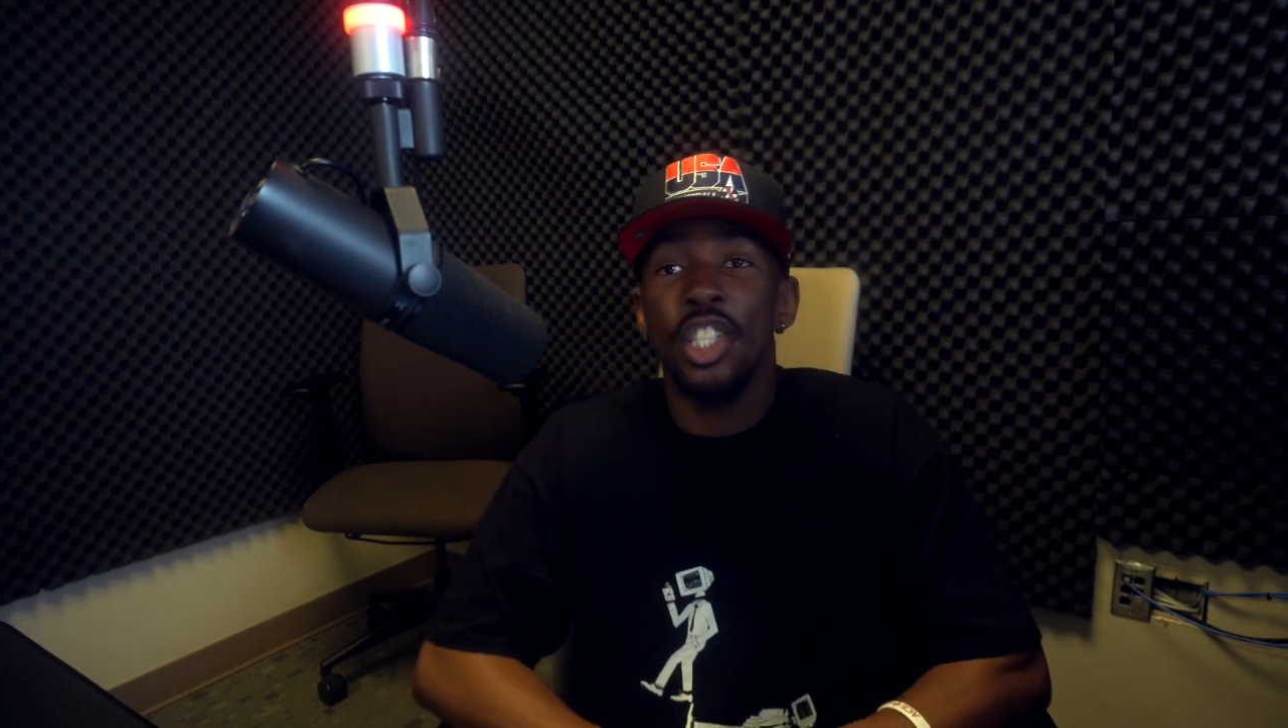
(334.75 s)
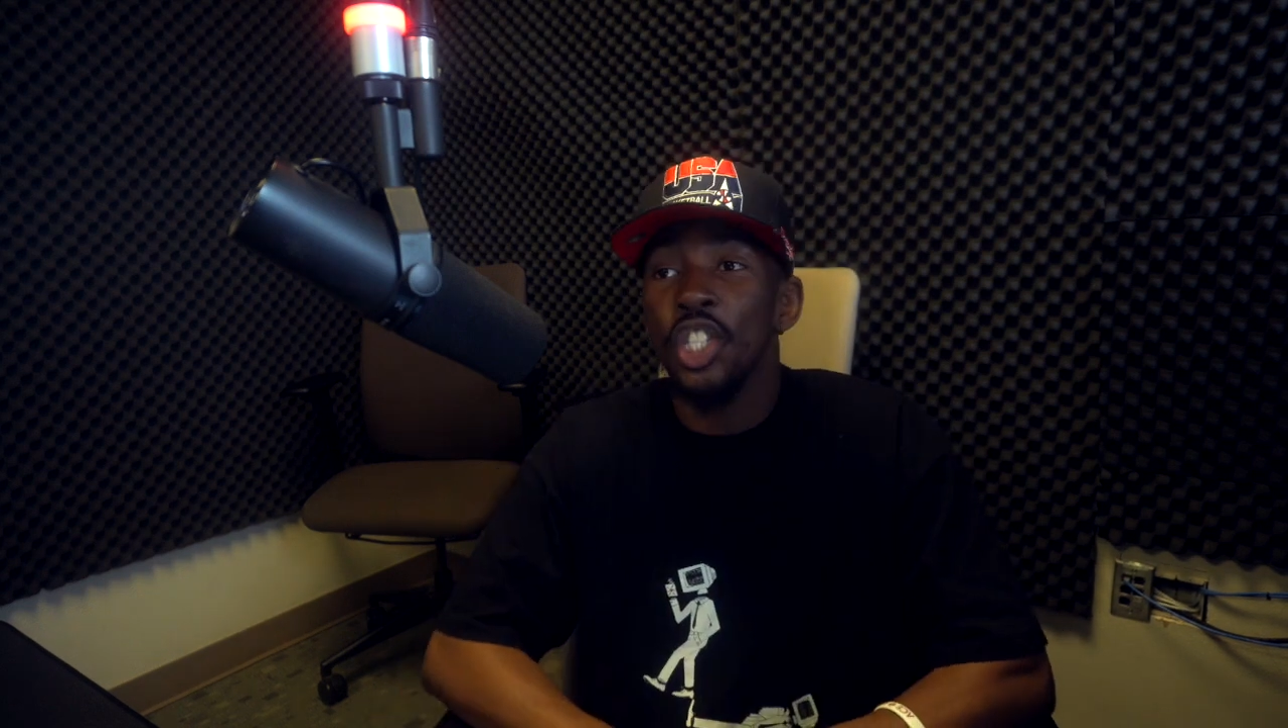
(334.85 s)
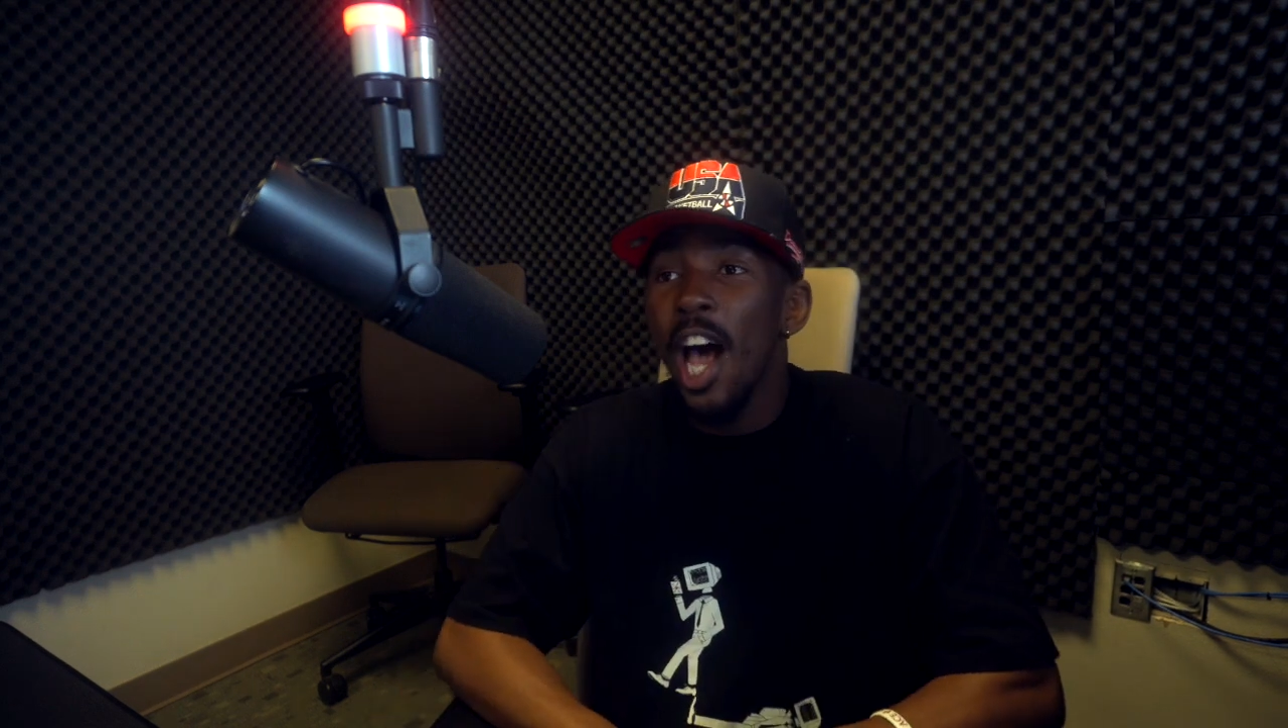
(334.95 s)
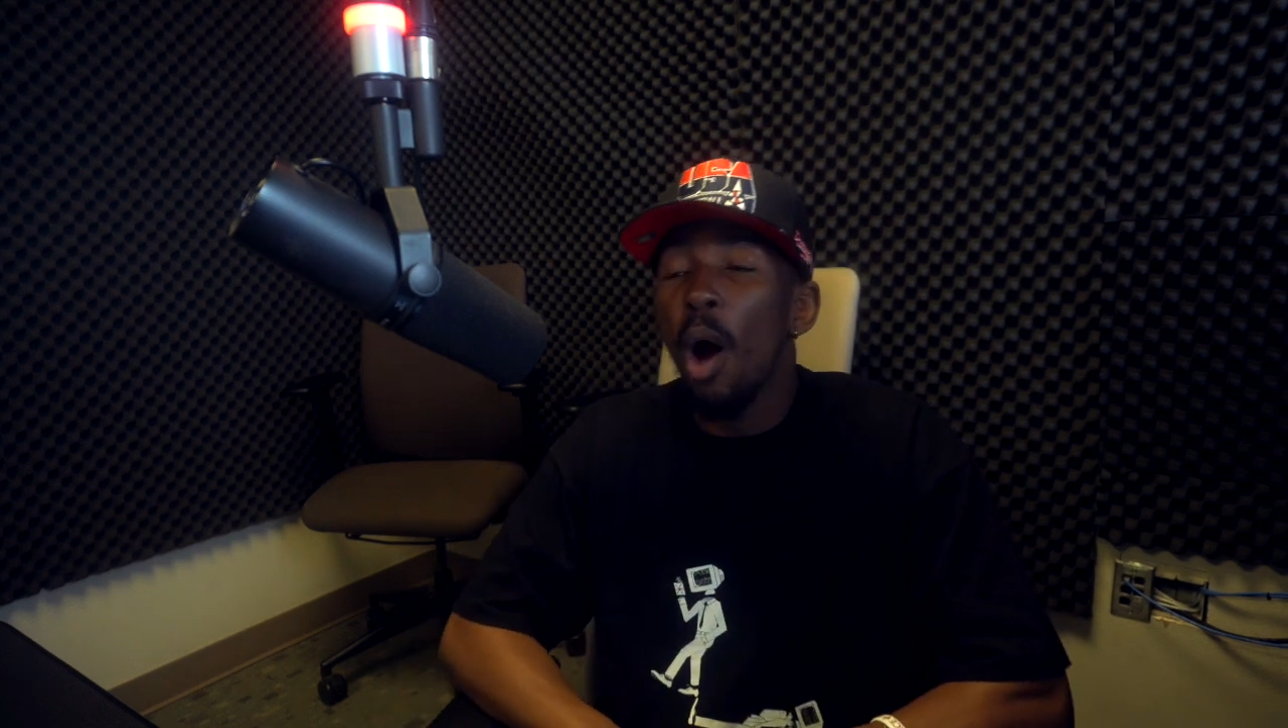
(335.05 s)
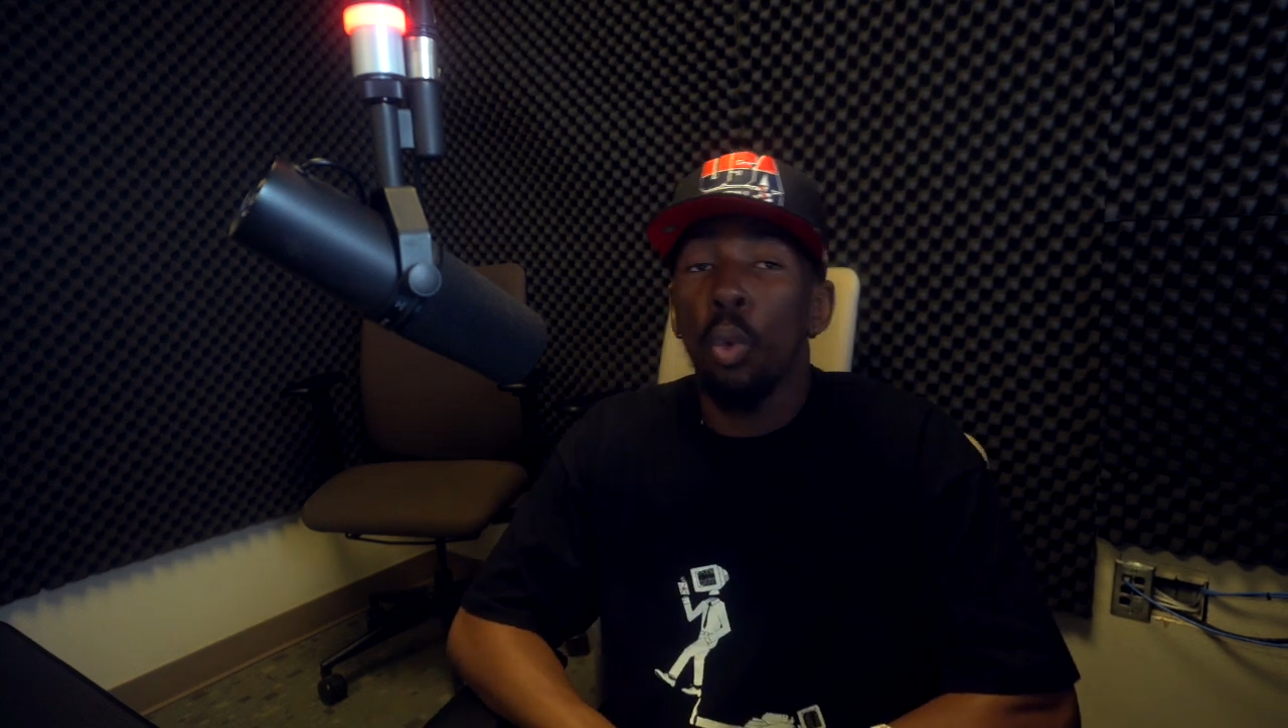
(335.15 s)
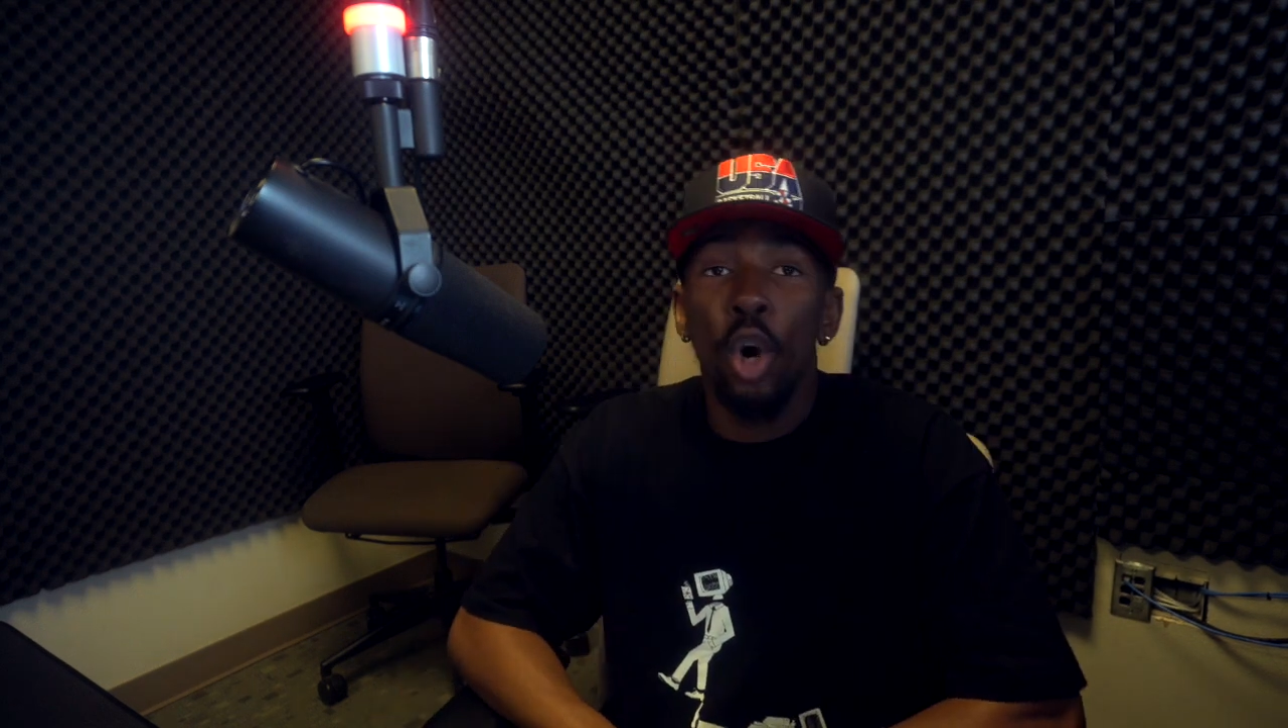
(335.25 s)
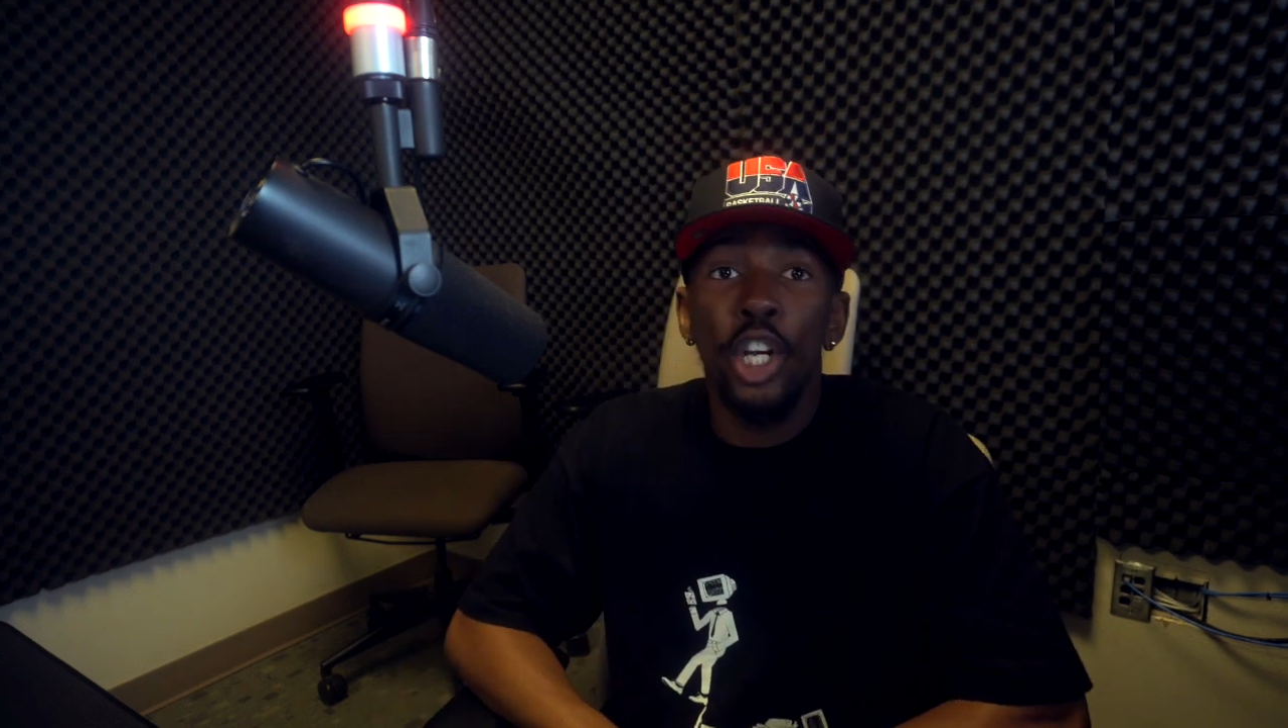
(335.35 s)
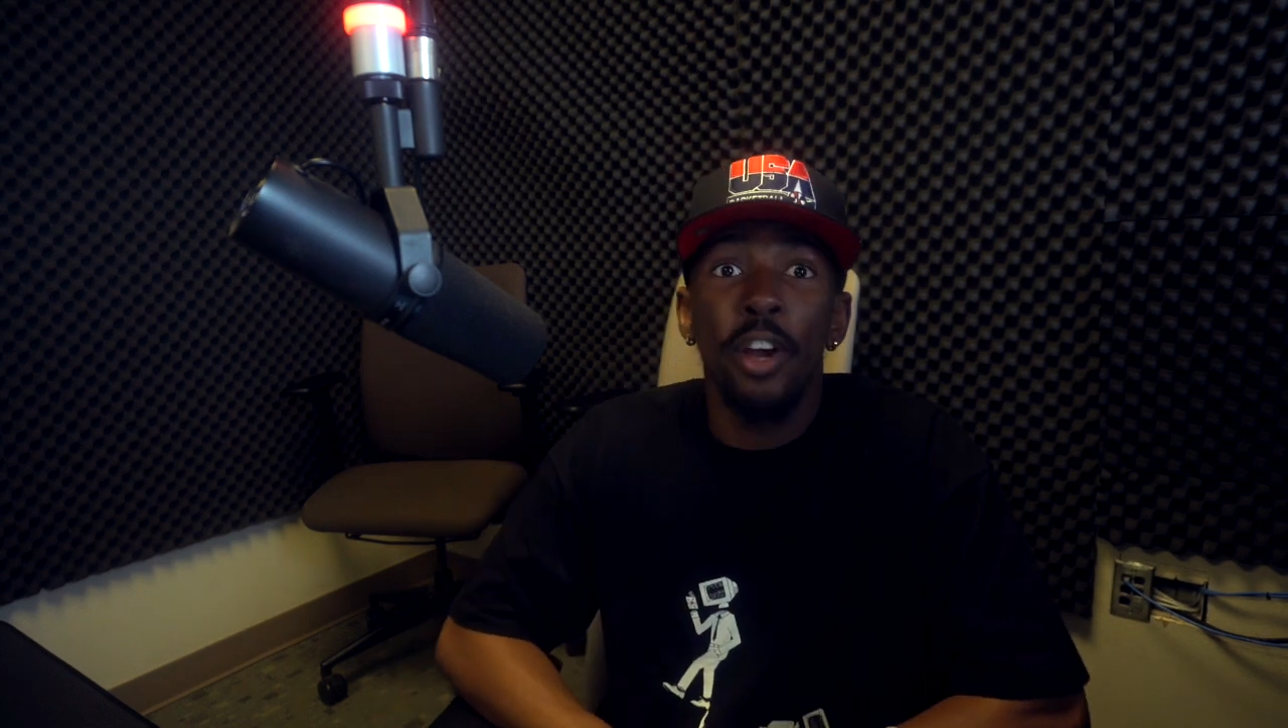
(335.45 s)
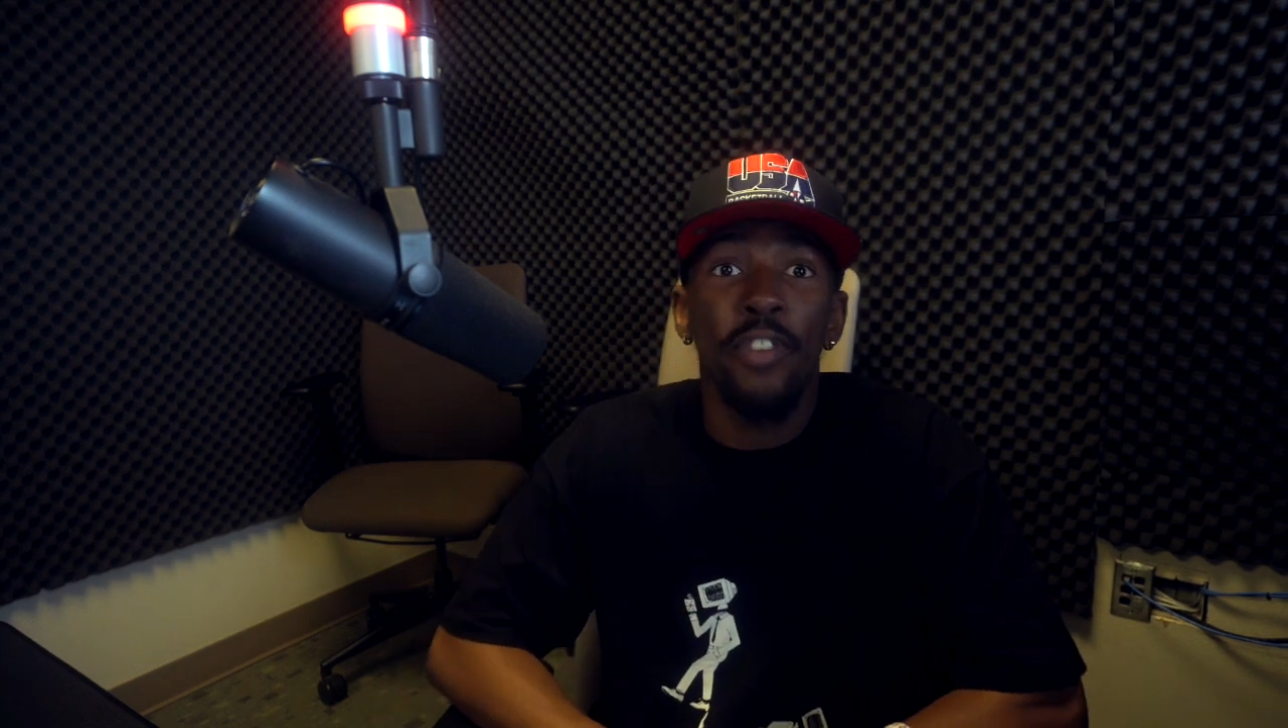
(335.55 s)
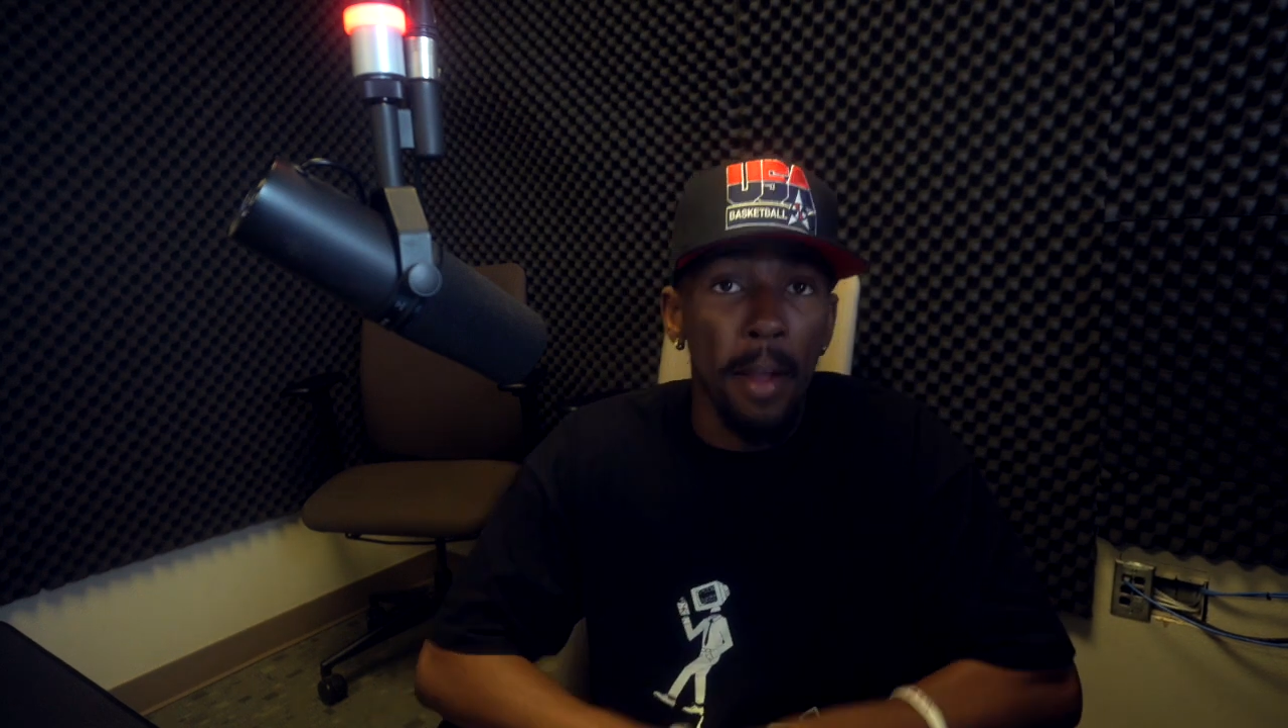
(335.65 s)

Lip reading: not worthy of